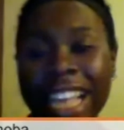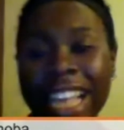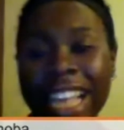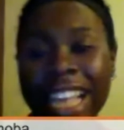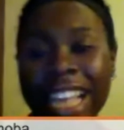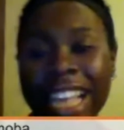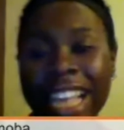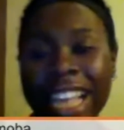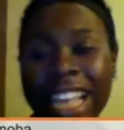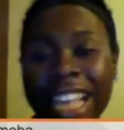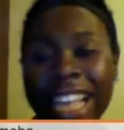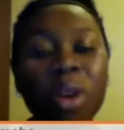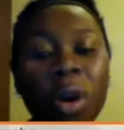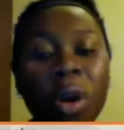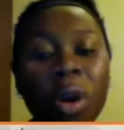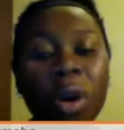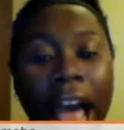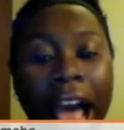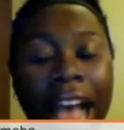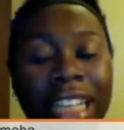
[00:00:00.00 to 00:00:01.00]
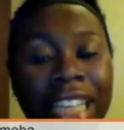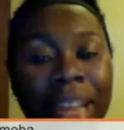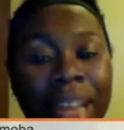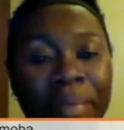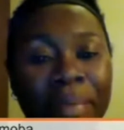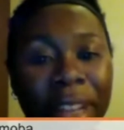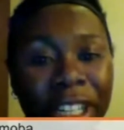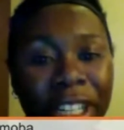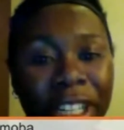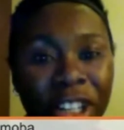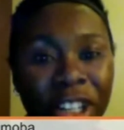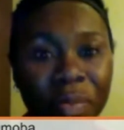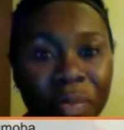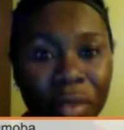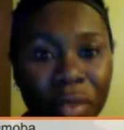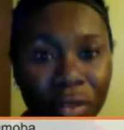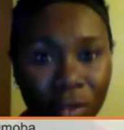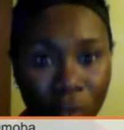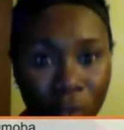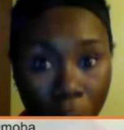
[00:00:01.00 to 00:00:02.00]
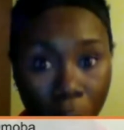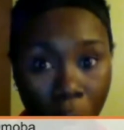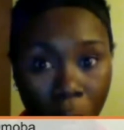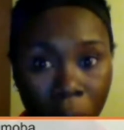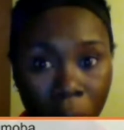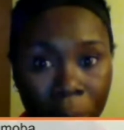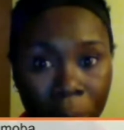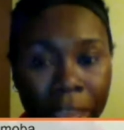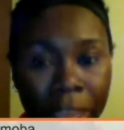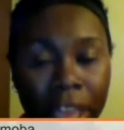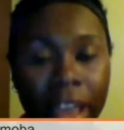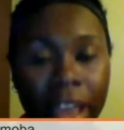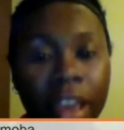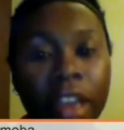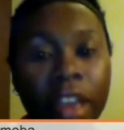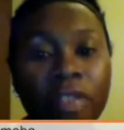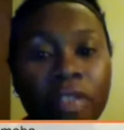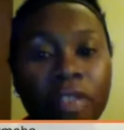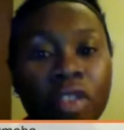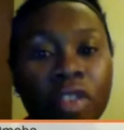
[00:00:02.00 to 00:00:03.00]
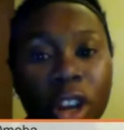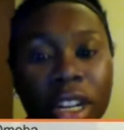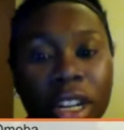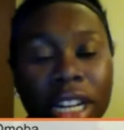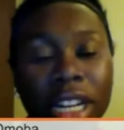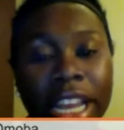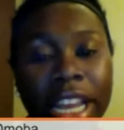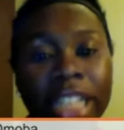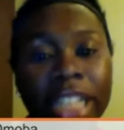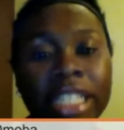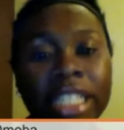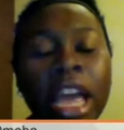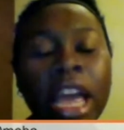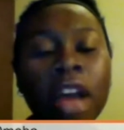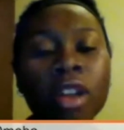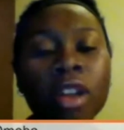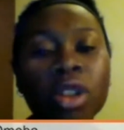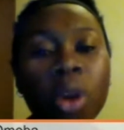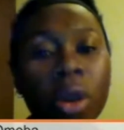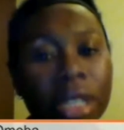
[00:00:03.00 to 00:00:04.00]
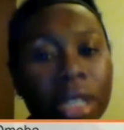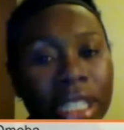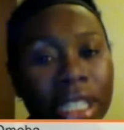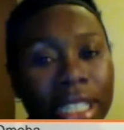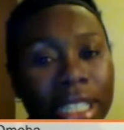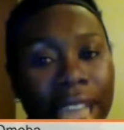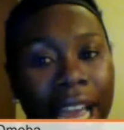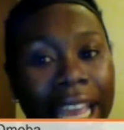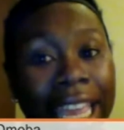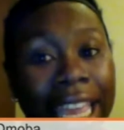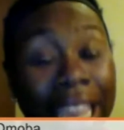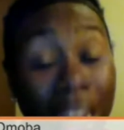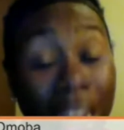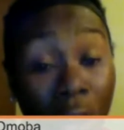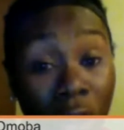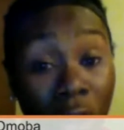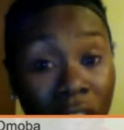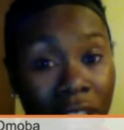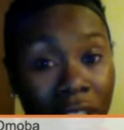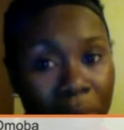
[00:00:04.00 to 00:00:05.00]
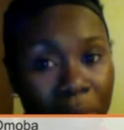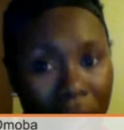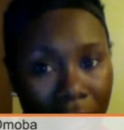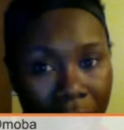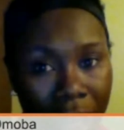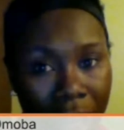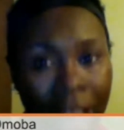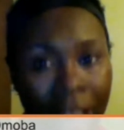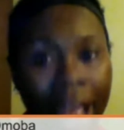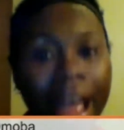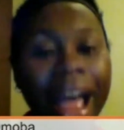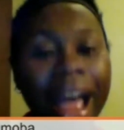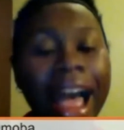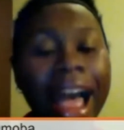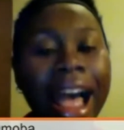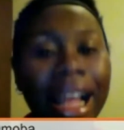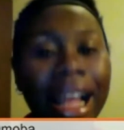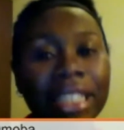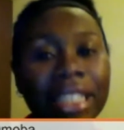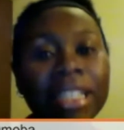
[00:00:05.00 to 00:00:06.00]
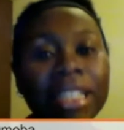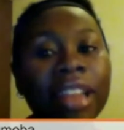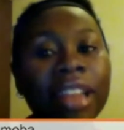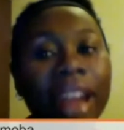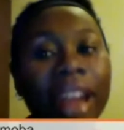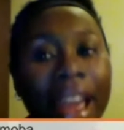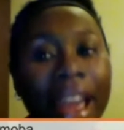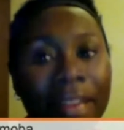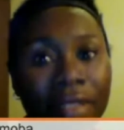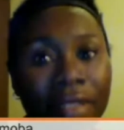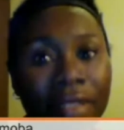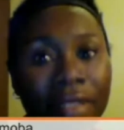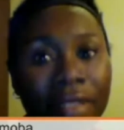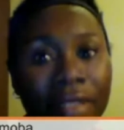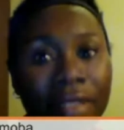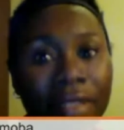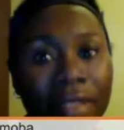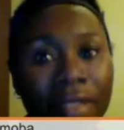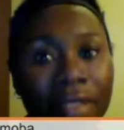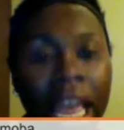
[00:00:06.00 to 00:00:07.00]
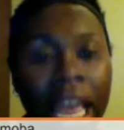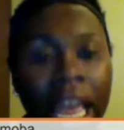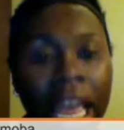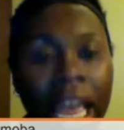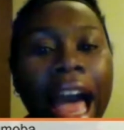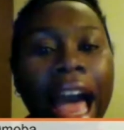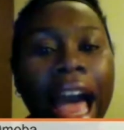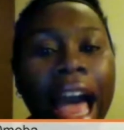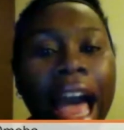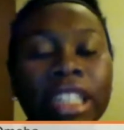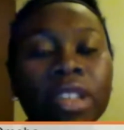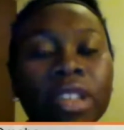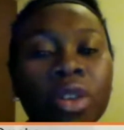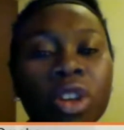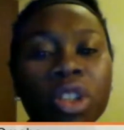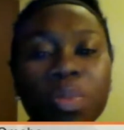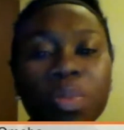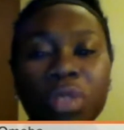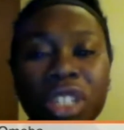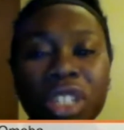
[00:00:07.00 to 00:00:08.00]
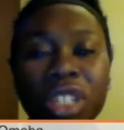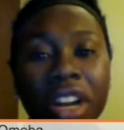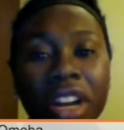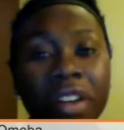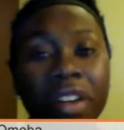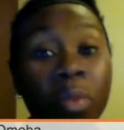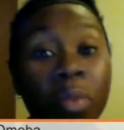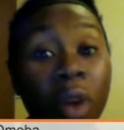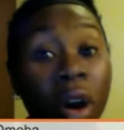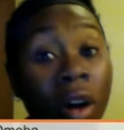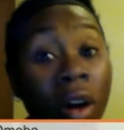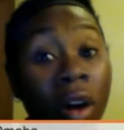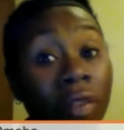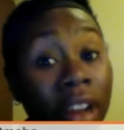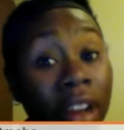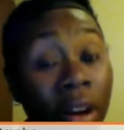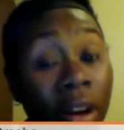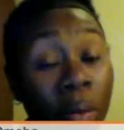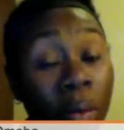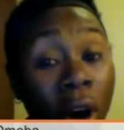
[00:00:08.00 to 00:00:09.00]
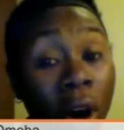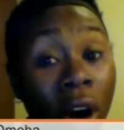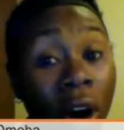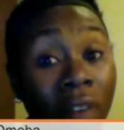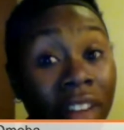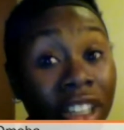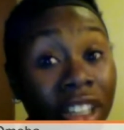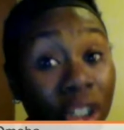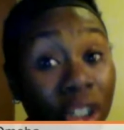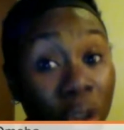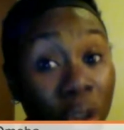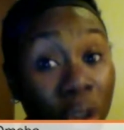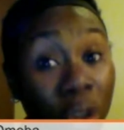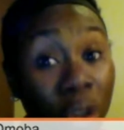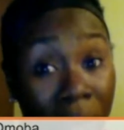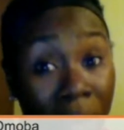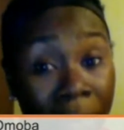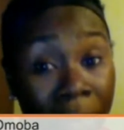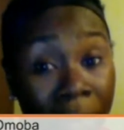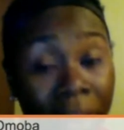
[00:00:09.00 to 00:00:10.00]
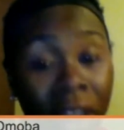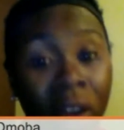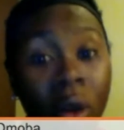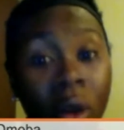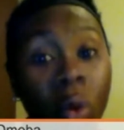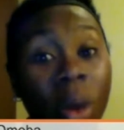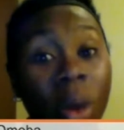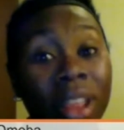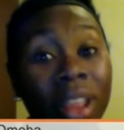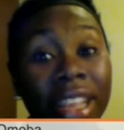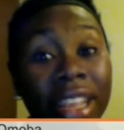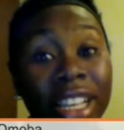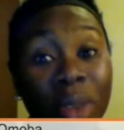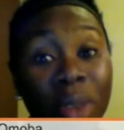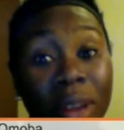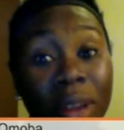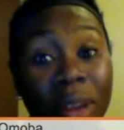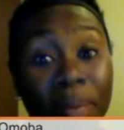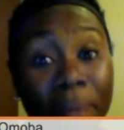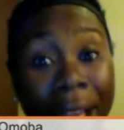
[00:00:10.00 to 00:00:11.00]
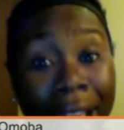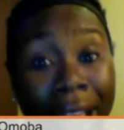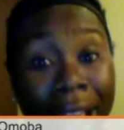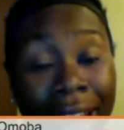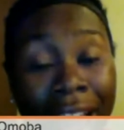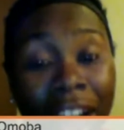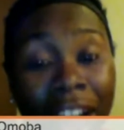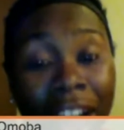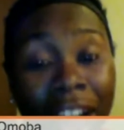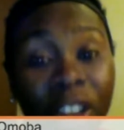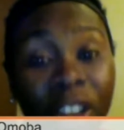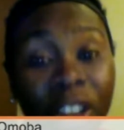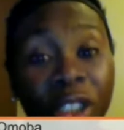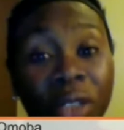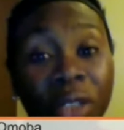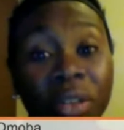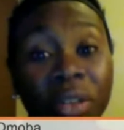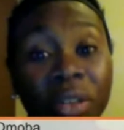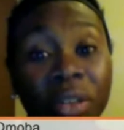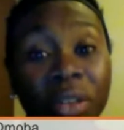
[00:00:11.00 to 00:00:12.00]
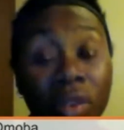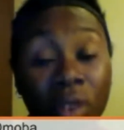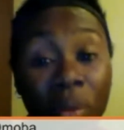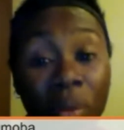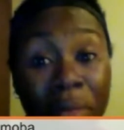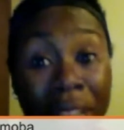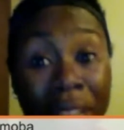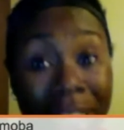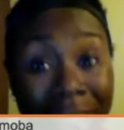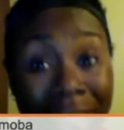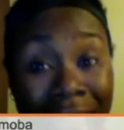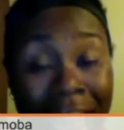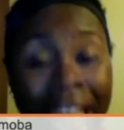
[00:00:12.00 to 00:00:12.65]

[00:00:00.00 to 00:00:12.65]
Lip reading: So as I mentioned before, if you joined late, Talks is our keynote speaker at the live event, and she's going to be sharing more of her story when things went bad, how she recovered from it,